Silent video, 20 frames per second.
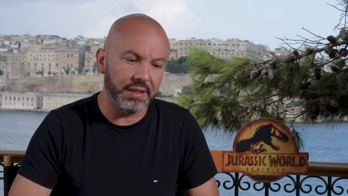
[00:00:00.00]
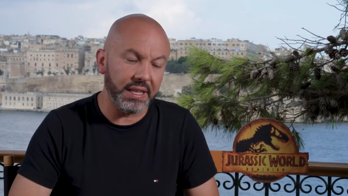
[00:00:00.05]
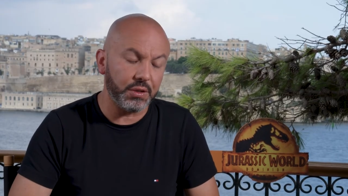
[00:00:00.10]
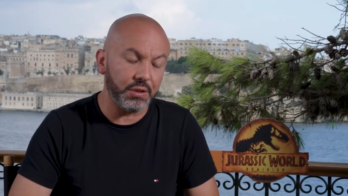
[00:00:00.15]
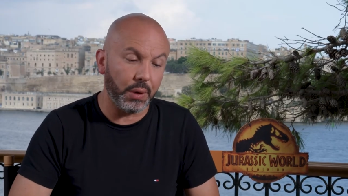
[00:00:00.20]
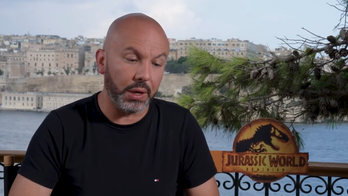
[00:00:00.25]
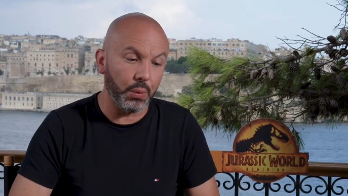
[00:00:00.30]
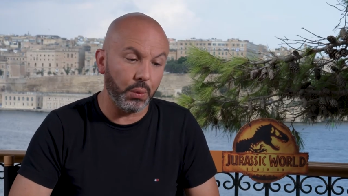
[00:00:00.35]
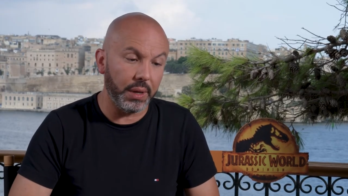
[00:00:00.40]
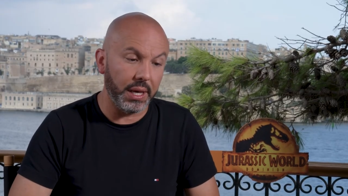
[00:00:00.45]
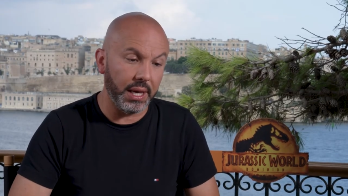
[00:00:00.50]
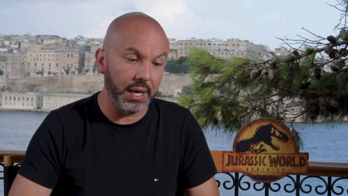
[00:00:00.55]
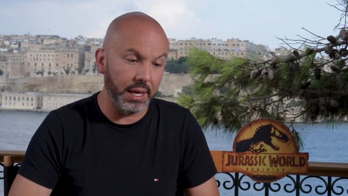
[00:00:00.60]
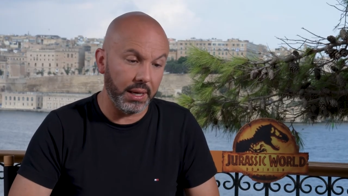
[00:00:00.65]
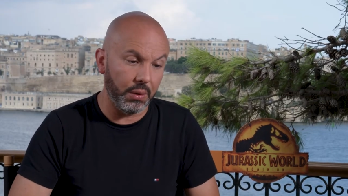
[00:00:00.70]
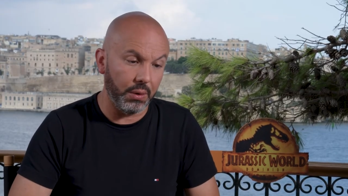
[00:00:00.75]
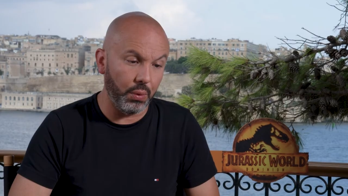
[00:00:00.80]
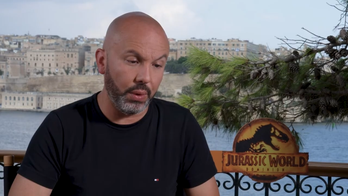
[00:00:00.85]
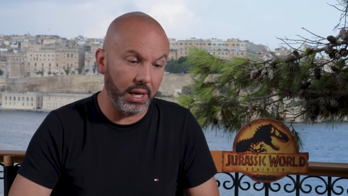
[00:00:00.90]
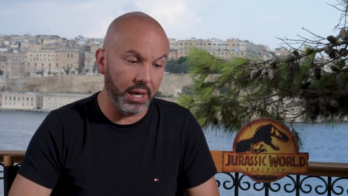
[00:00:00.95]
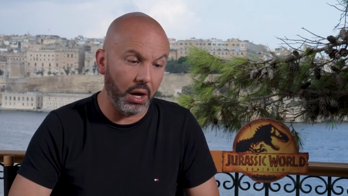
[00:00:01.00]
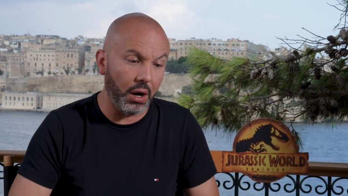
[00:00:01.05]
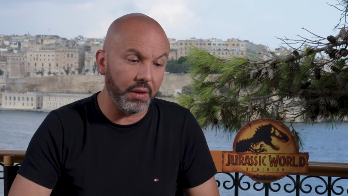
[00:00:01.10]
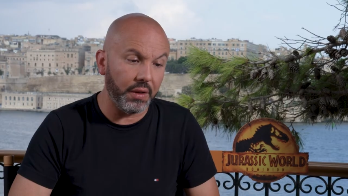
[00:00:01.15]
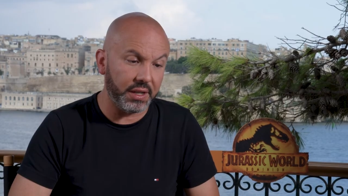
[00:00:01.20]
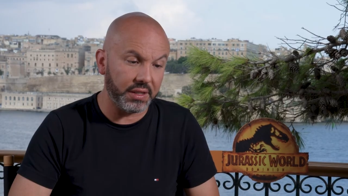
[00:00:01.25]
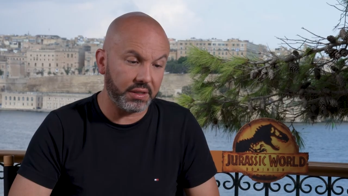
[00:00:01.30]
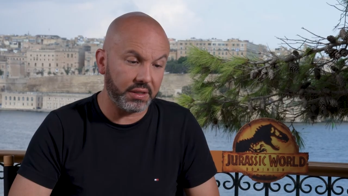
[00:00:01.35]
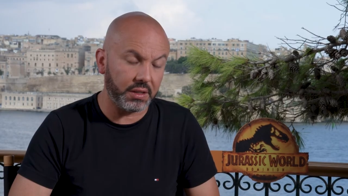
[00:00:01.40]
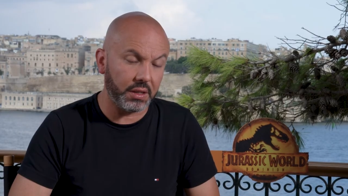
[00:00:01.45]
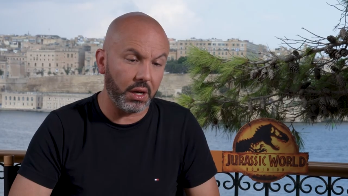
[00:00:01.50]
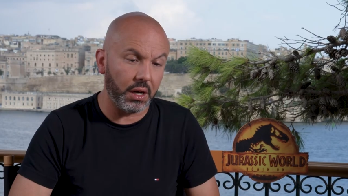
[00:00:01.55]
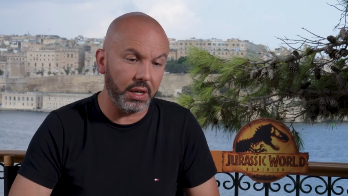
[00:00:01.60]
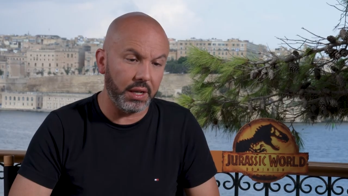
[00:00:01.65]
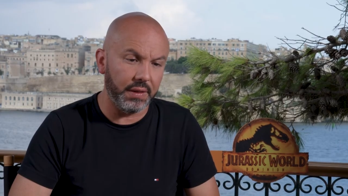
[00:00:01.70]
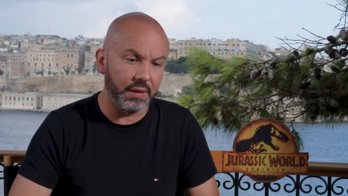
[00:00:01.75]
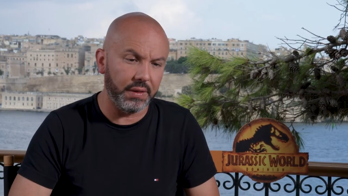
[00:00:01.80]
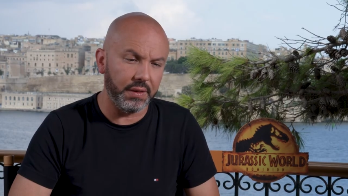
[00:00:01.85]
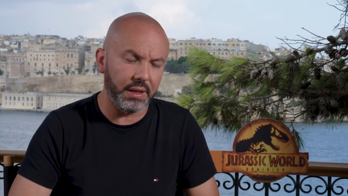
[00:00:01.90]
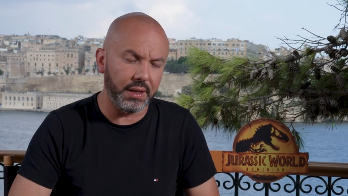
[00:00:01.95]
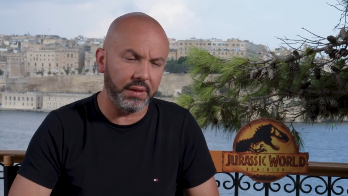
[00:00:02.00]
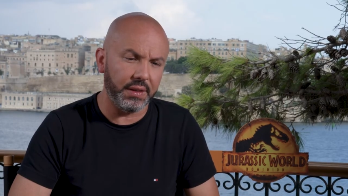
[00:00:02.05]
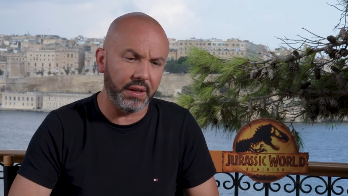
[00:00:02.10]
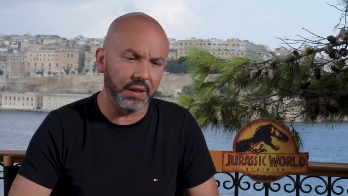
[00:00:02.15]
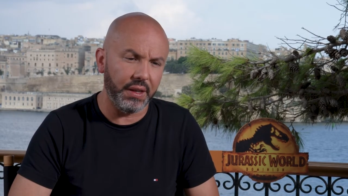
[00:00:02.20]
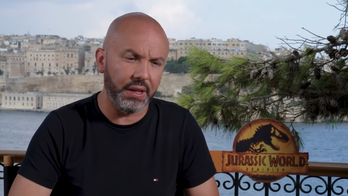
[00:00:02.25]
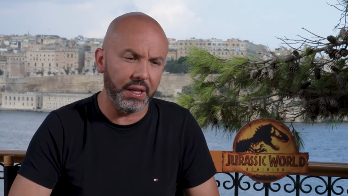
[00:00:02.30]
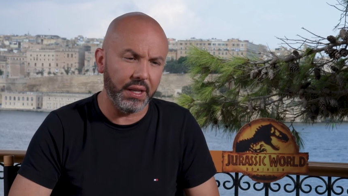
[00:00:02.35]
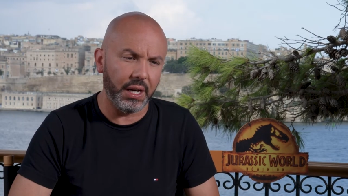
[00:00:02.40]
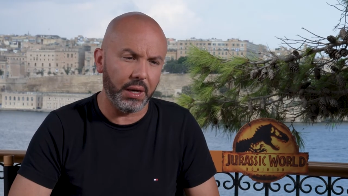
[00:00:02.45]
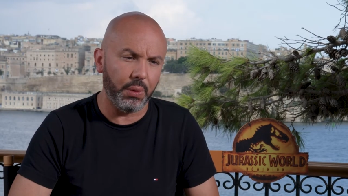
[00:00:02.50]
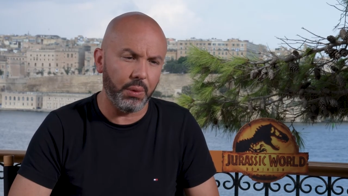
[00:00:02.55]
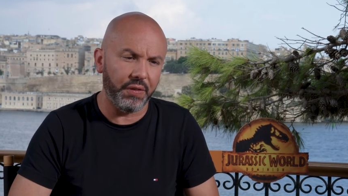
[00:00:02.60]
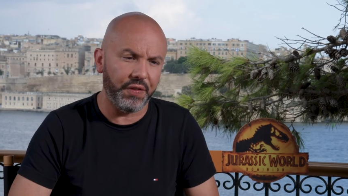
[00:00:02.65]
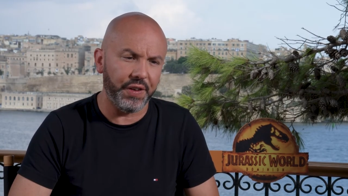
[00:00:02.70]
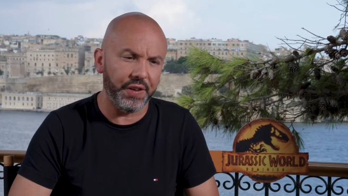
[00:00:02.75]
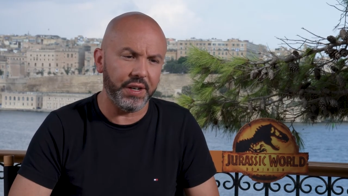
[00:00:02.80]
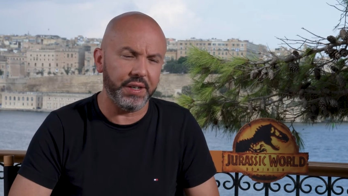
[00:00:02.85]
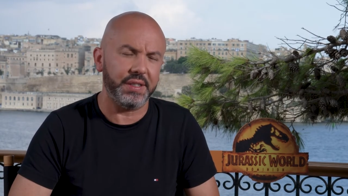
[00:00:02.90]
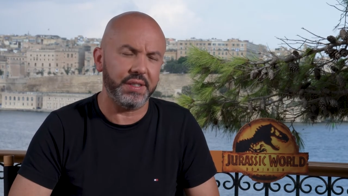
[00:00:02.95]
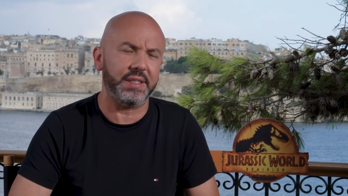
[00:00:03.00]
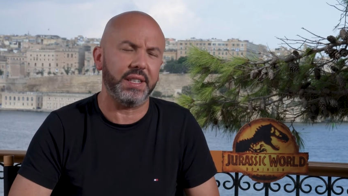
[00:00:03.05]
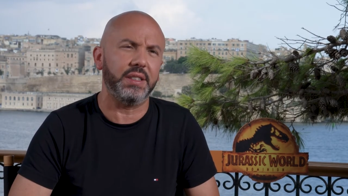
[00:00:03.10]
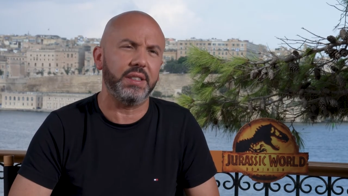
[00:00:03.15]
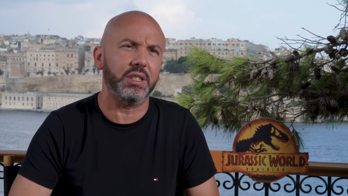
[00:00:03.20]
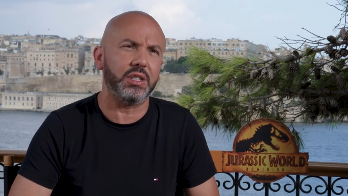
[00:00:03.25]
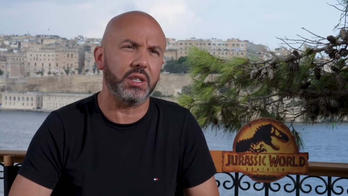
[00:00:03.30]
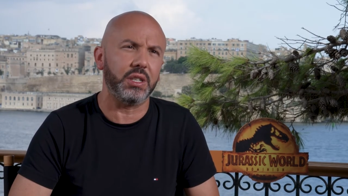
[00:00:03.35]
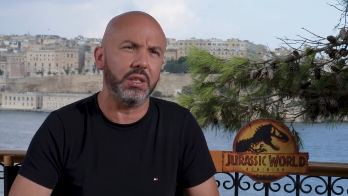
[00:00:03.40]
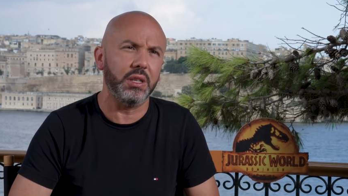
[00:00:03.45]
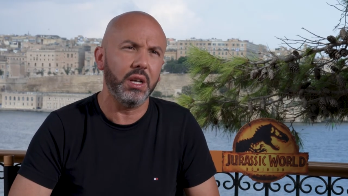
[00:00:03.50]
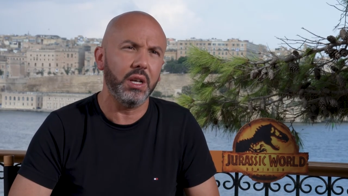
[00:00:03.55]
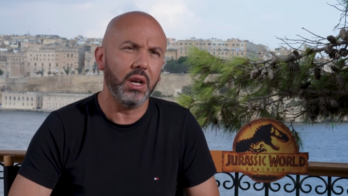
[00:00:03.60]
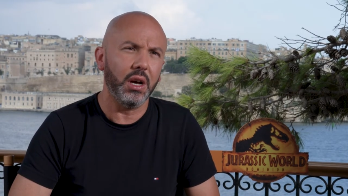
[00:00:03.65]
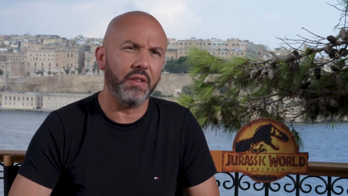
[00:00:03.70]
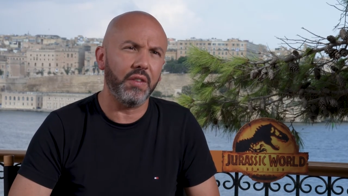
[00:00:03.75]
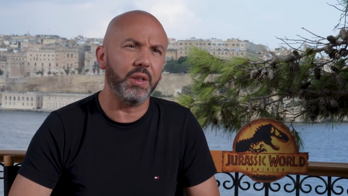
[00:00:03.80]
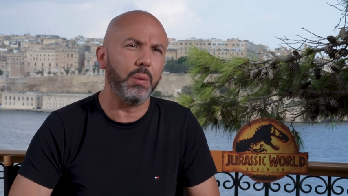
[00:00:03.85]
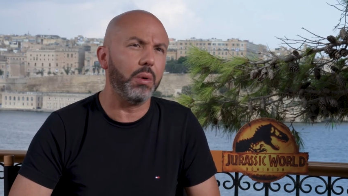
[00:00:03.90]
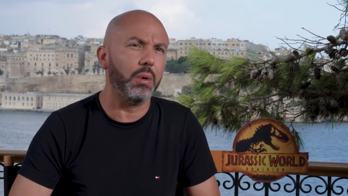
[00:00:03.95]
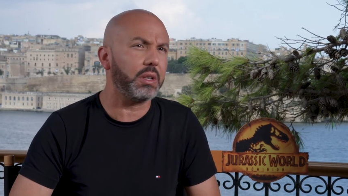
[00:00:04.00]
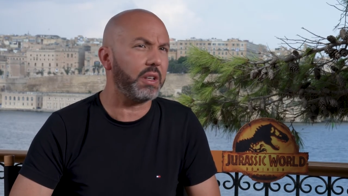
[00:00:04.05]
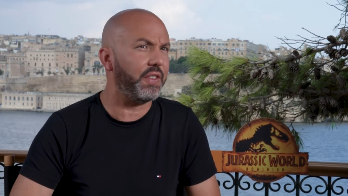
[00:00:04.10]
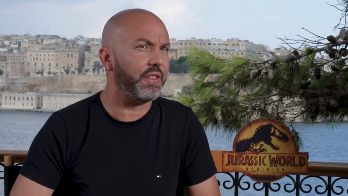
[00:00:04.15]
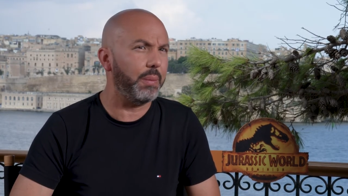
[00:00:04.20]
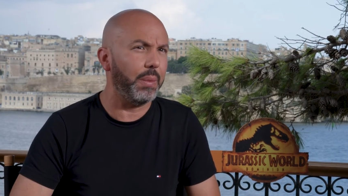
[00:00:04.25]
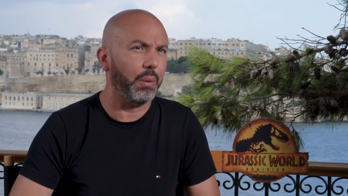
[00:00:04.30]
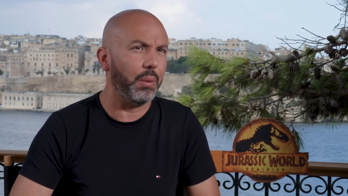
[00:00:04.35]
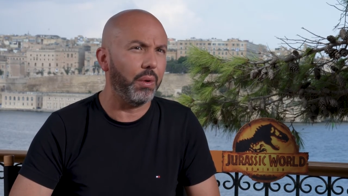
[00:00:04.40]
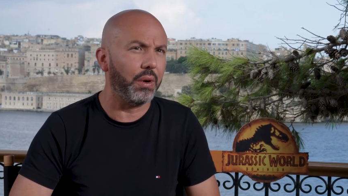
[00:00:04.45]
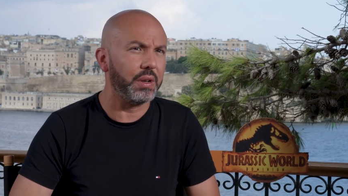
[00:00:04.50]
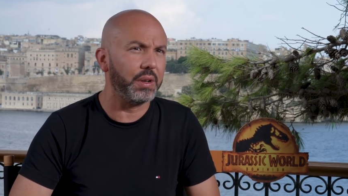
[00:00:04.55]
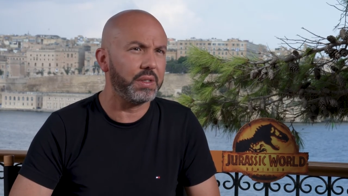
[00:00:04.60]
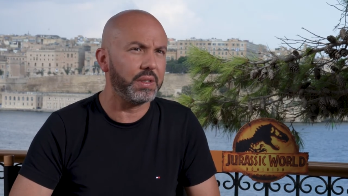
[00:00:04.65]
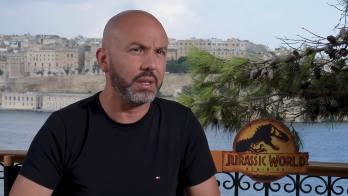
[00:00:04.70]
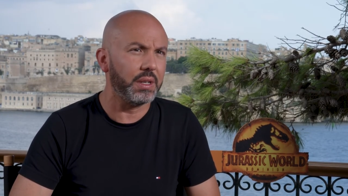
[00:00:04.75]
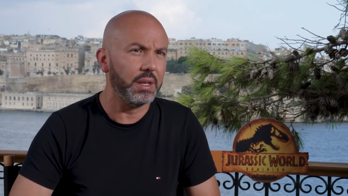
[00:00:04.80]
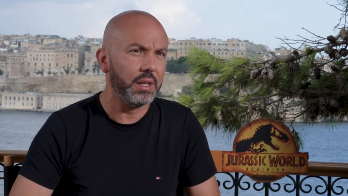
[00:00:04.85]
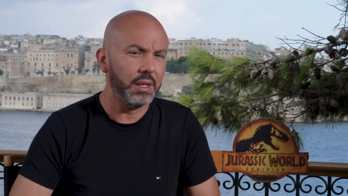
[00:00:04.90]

That's why we we honored Colin in the our first edition of the Malta Film Awards,